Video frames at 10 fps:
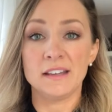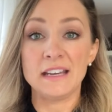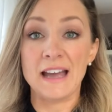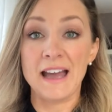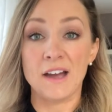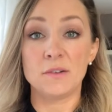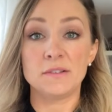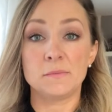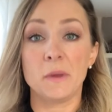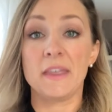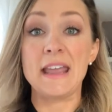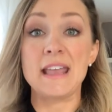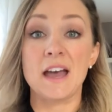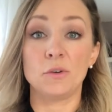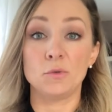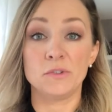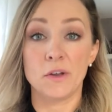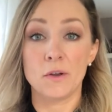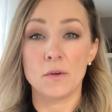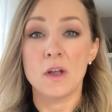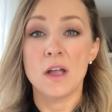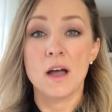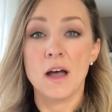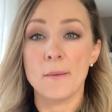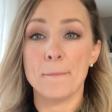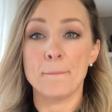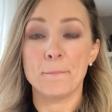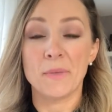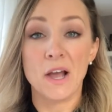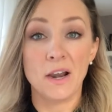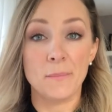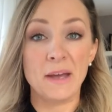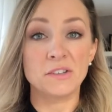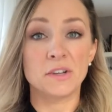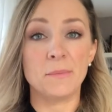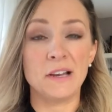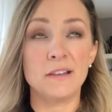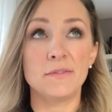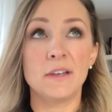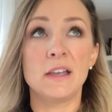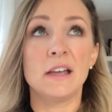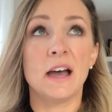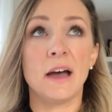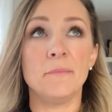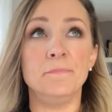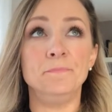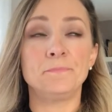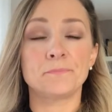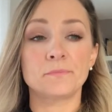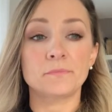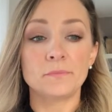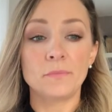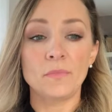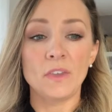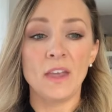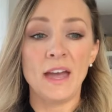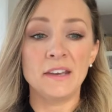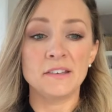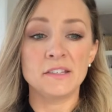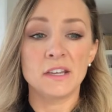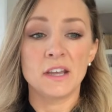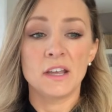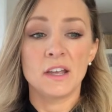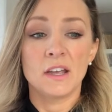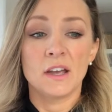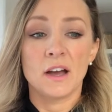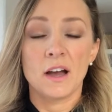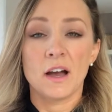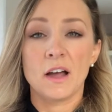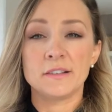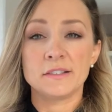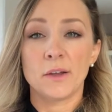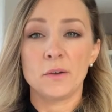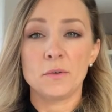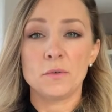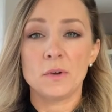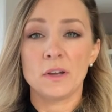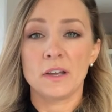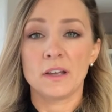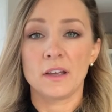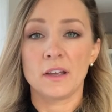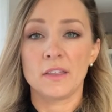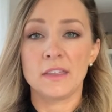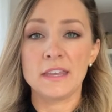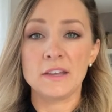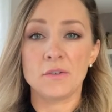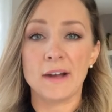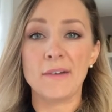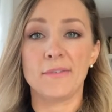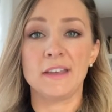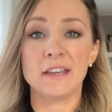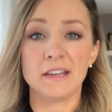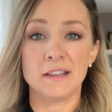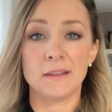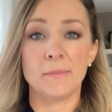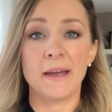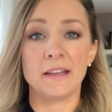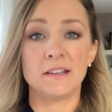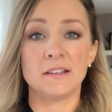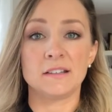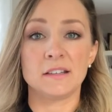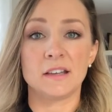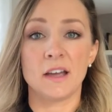in-house, but they can also colour match, I believe. And so the graphene in the paint